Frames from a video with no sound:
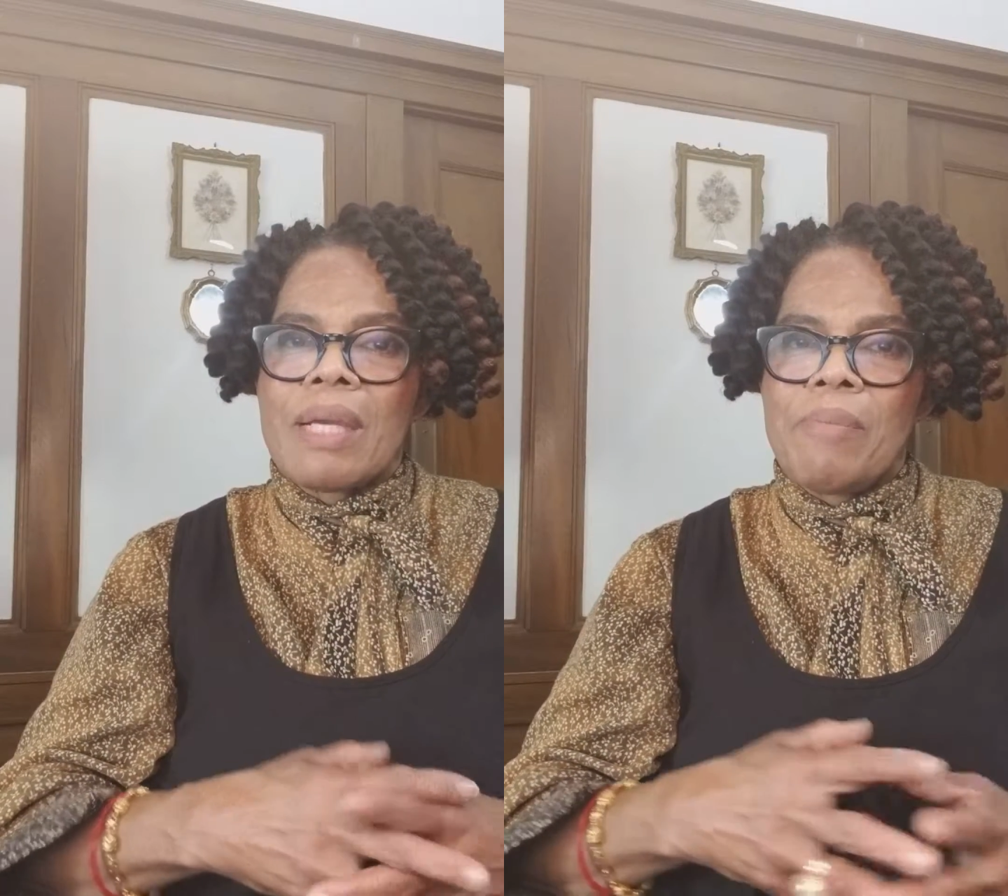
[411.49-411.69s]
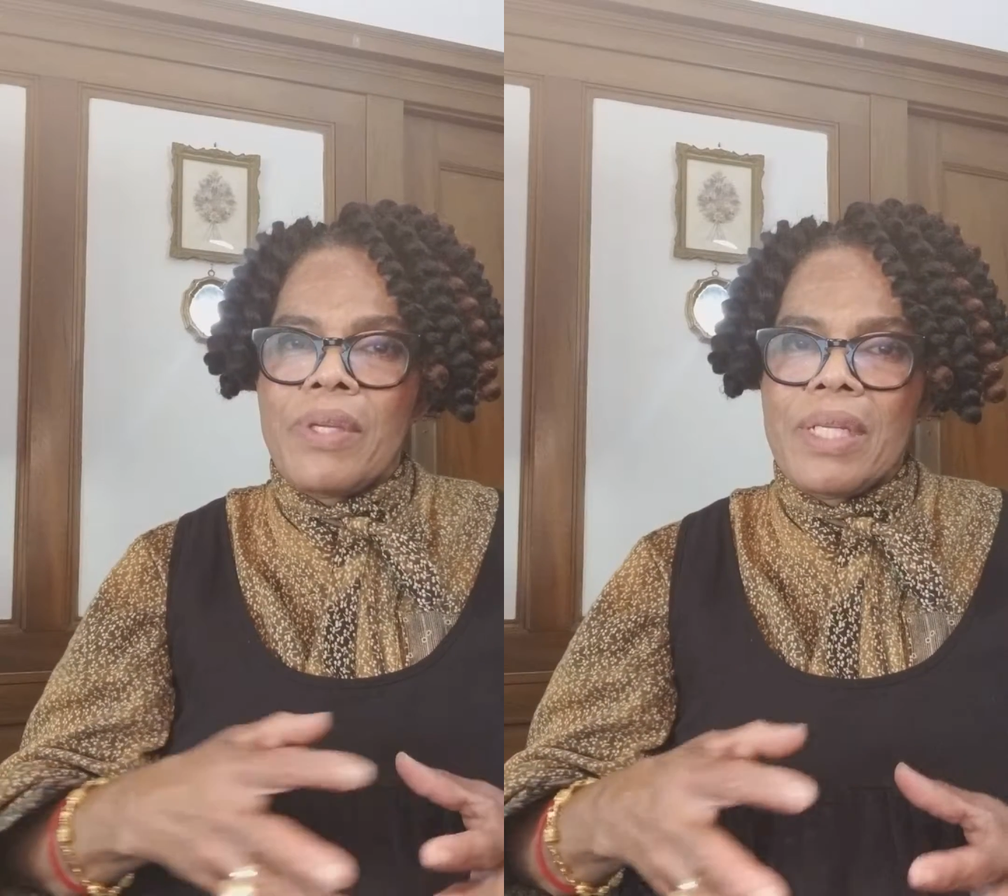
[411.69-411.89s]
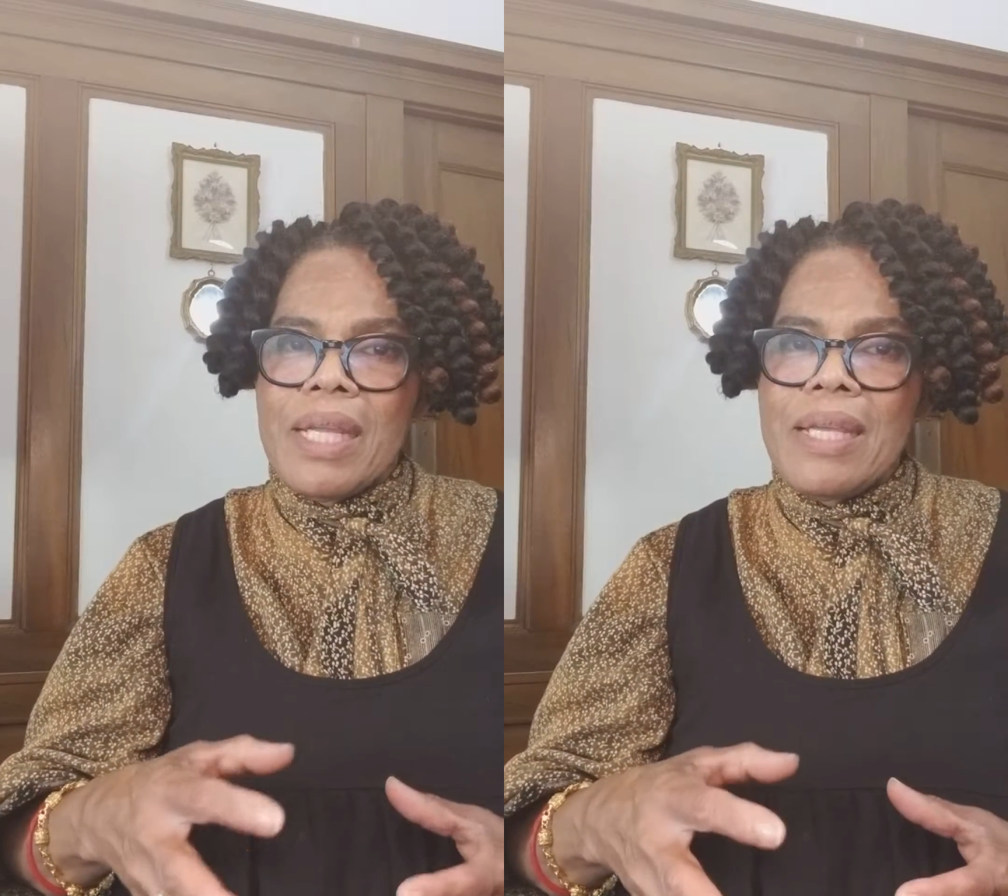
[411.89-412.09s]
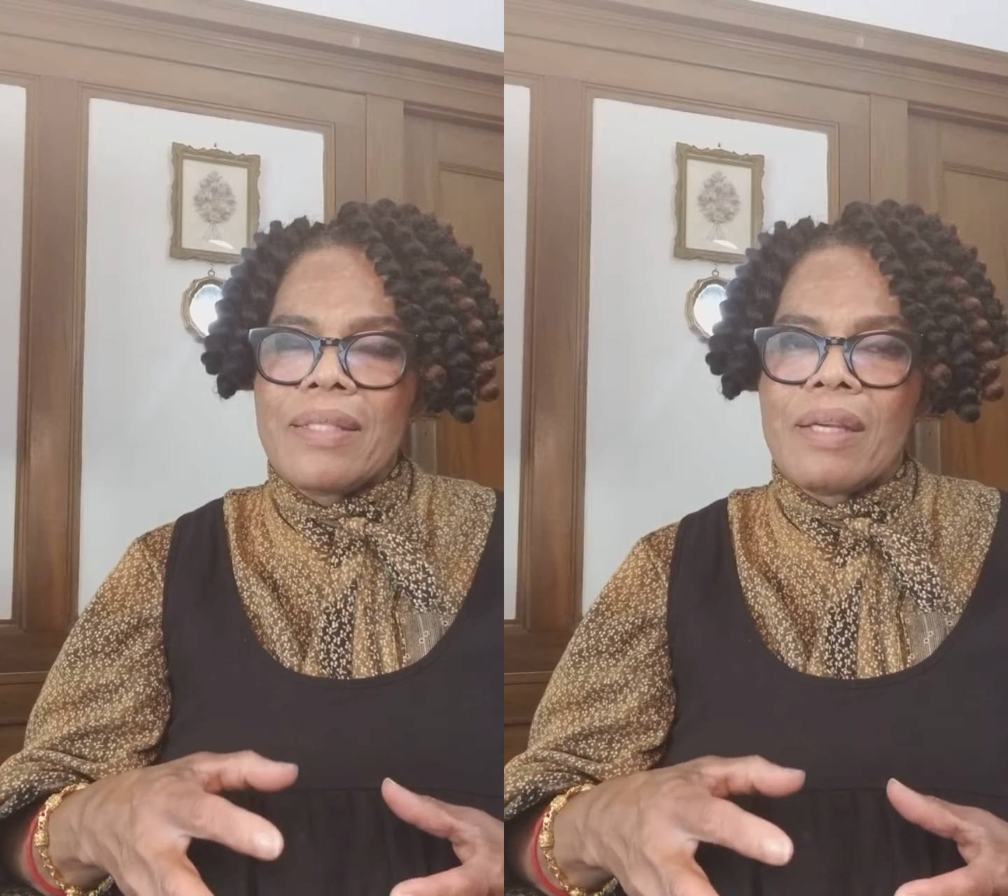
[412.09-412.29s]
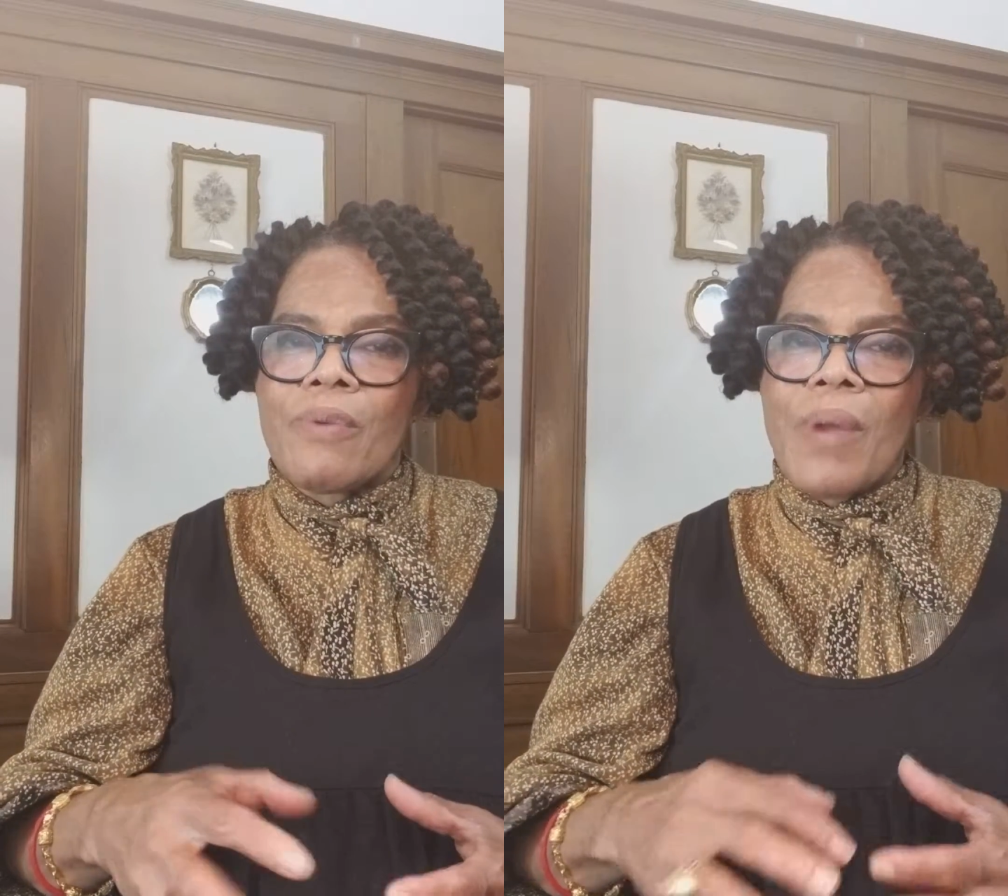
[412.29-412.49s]

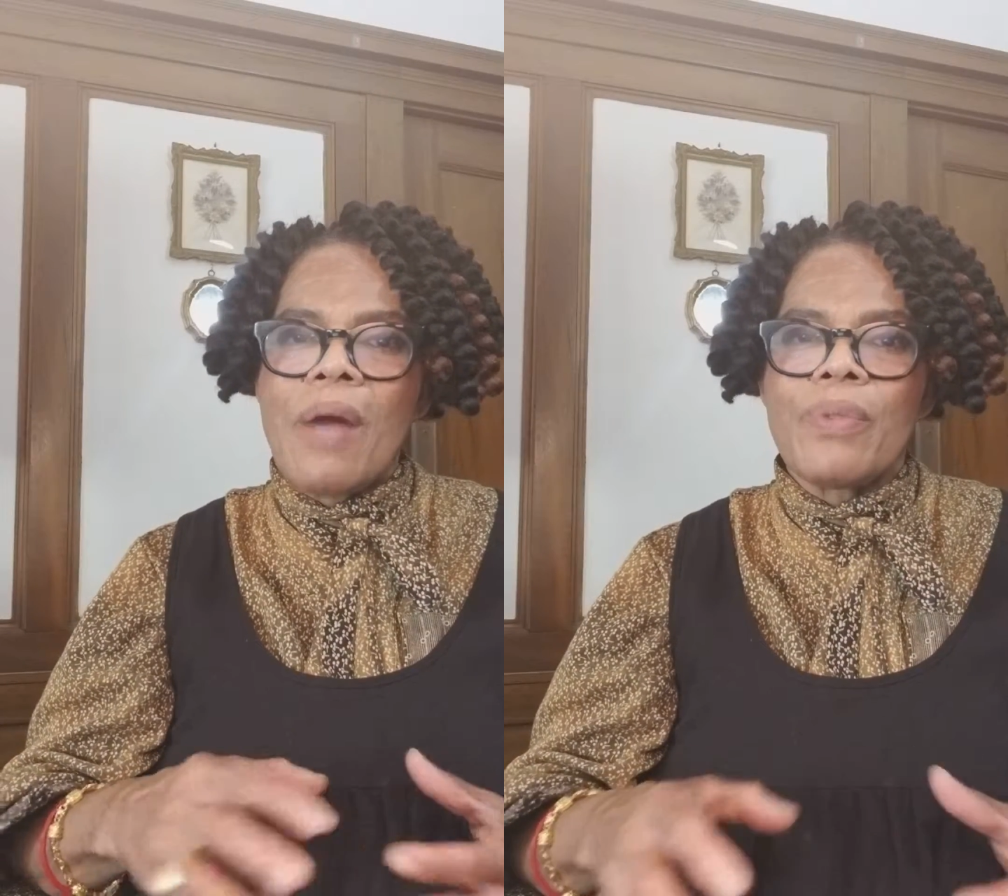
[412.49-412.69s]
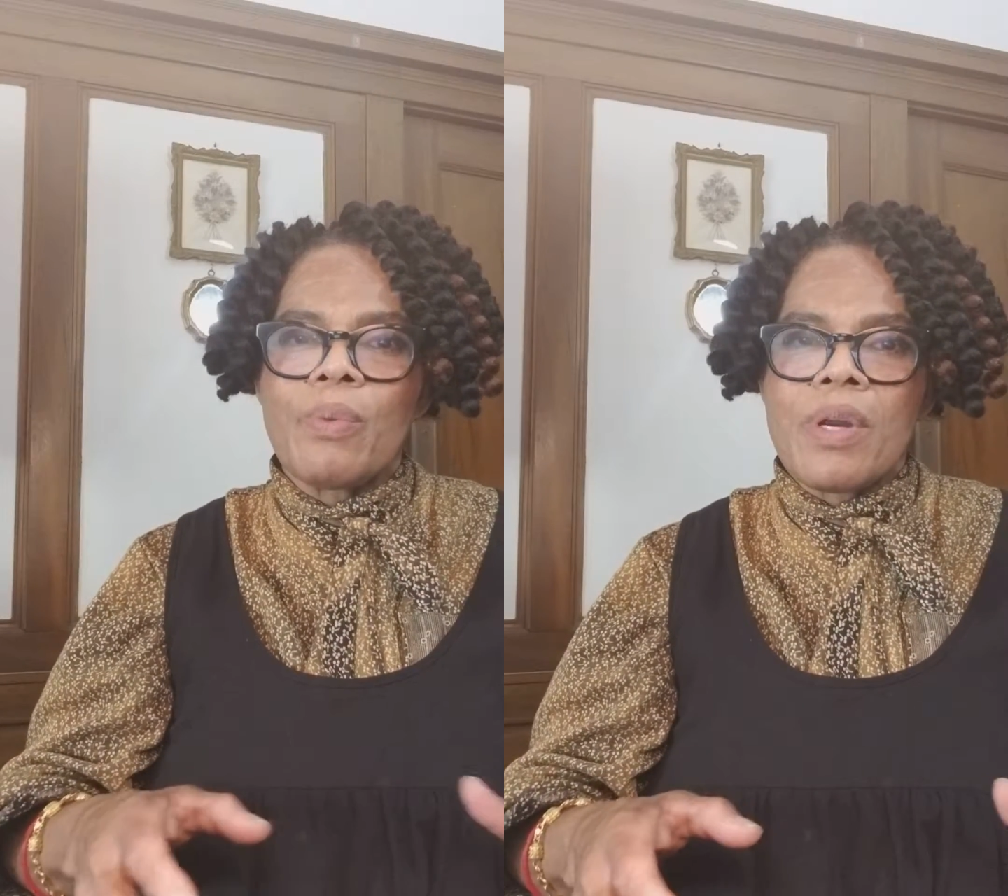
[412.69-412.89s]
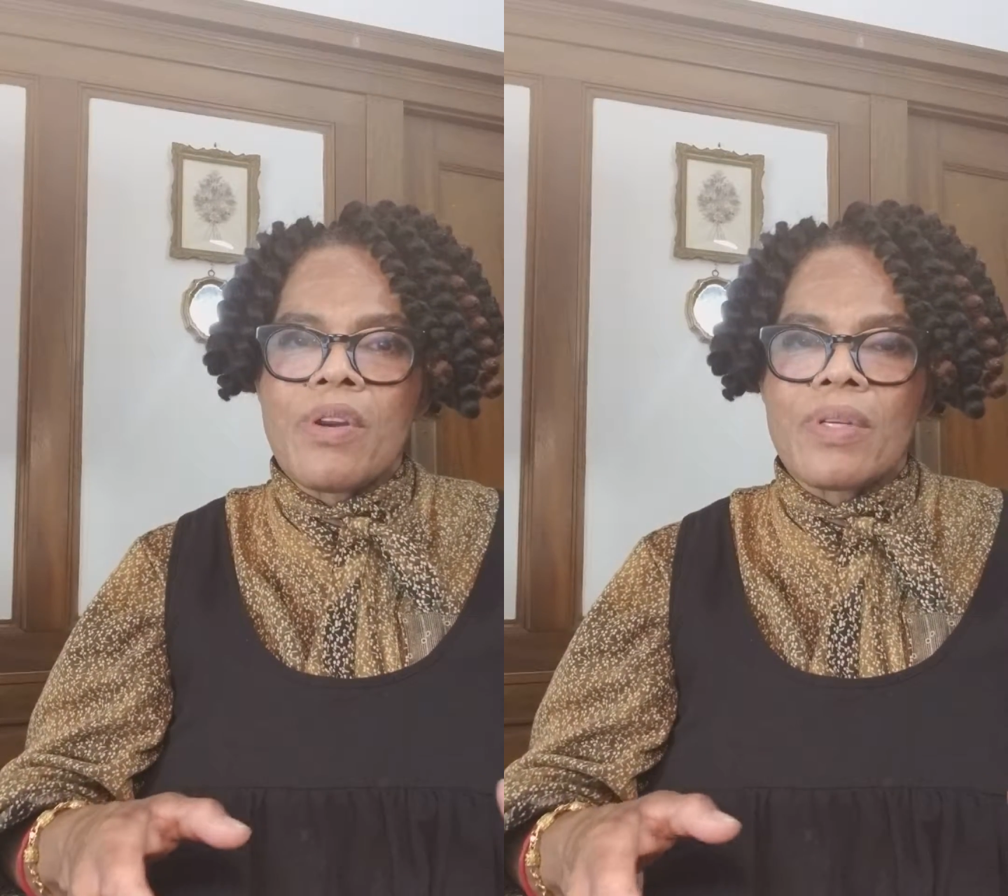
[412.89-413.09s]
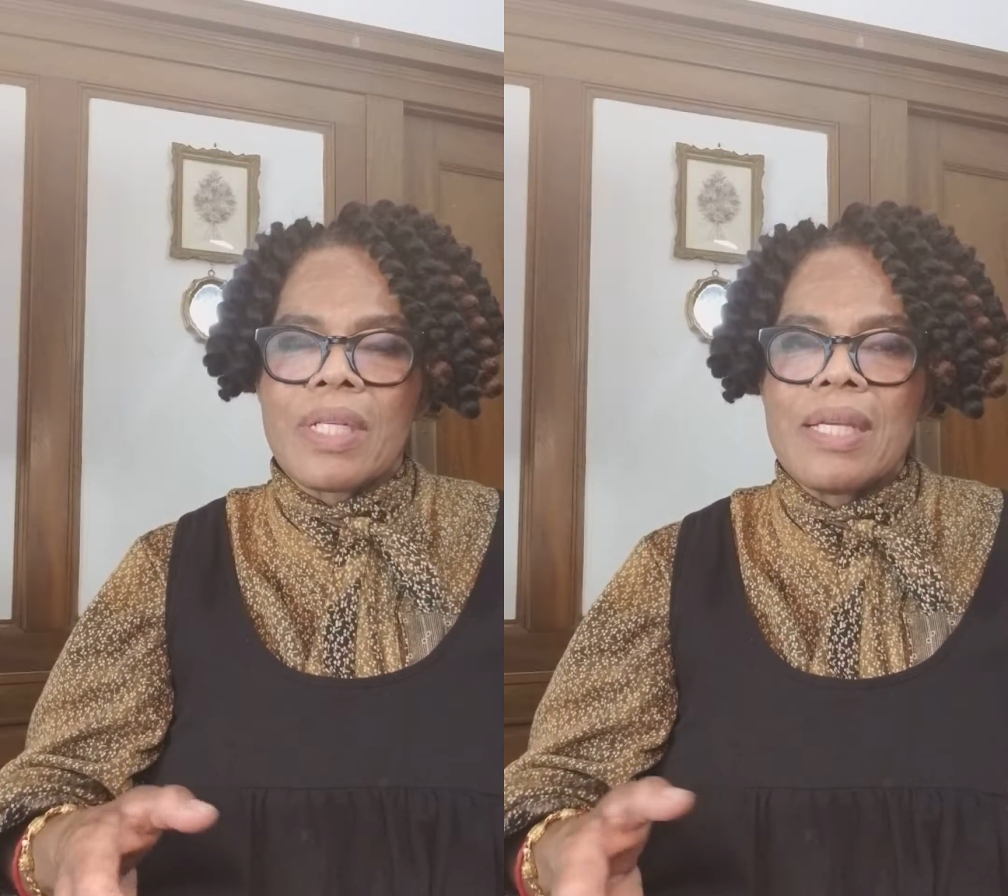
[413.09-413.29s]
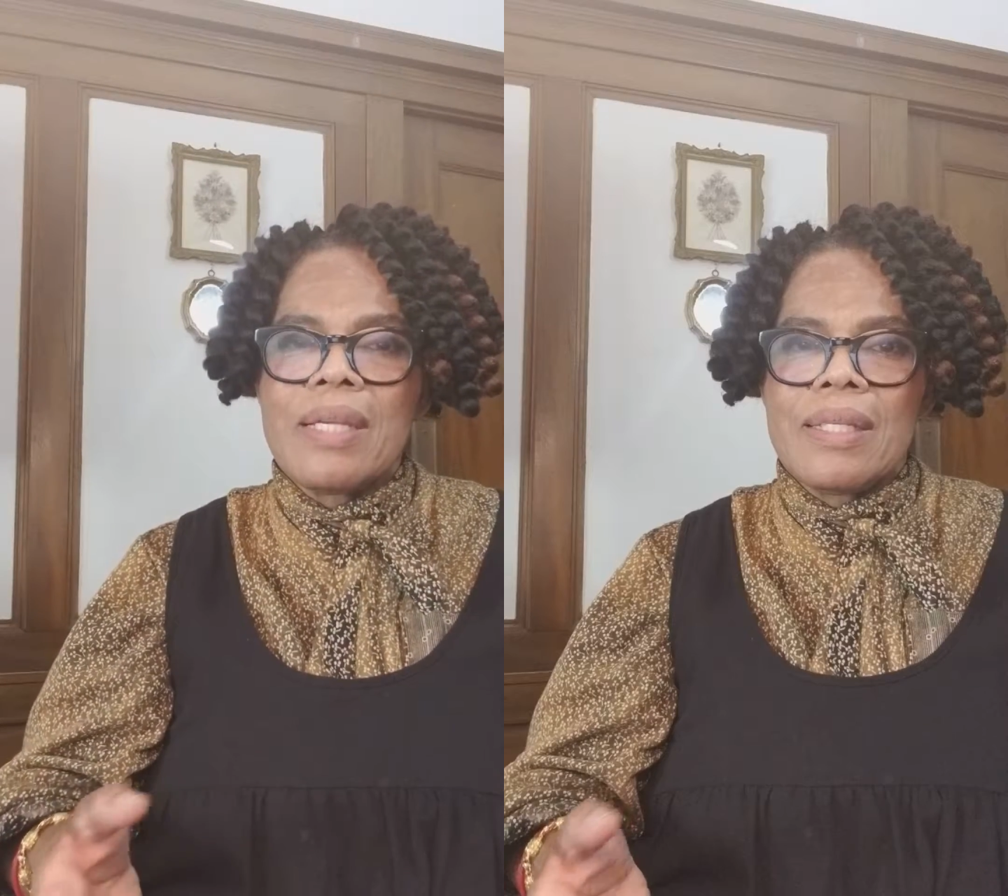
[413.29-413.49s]
communities around the world